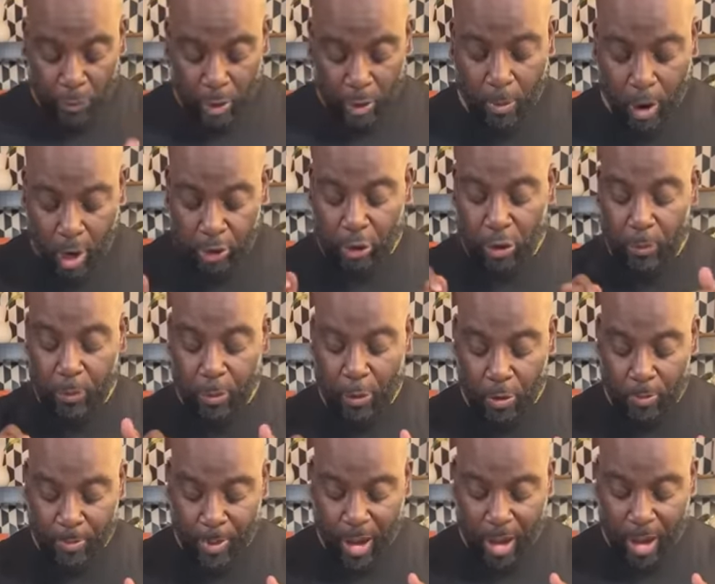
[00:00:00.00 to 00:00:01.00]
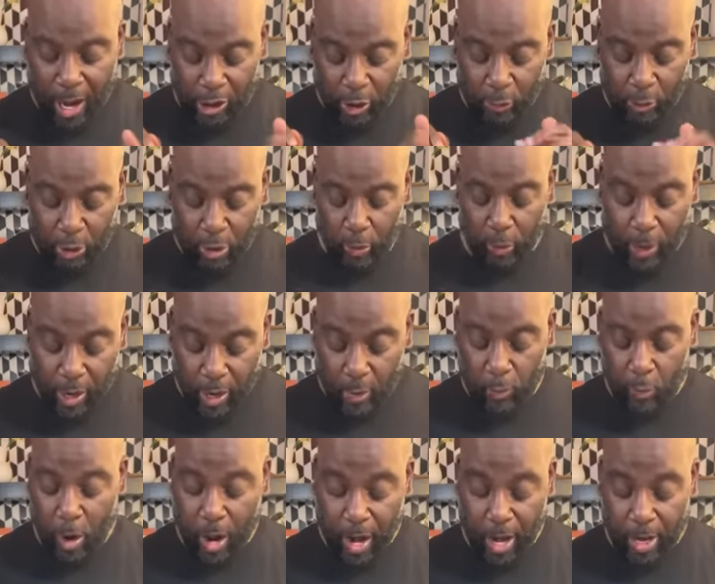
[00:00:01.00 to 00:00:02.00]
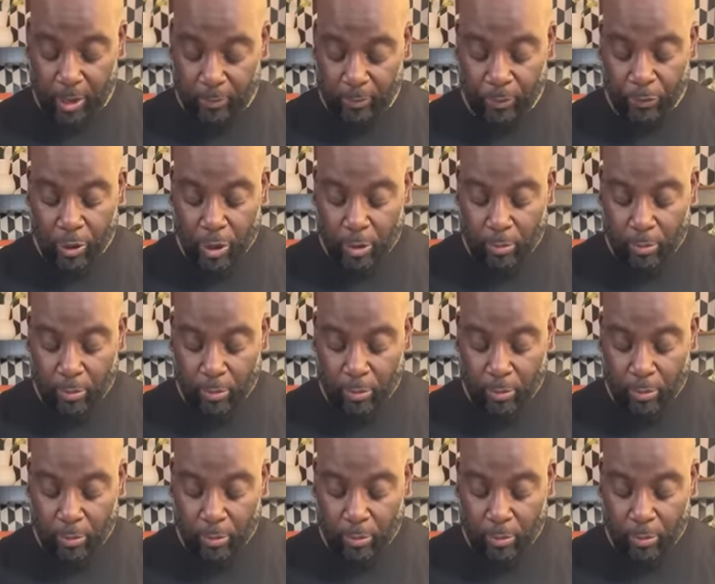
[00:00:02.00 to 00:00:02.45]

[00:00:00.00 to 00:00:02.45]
mascarpone mash with the red wine,